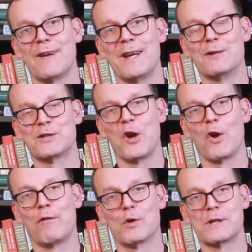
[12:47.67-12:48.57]
when
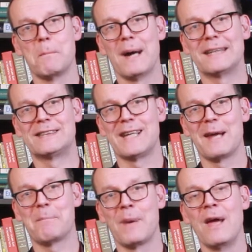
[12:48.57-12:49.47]
Düsseldorf was in bad
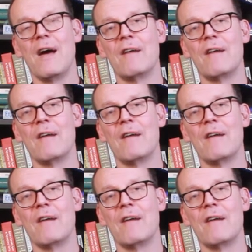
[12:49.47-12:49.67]
shape.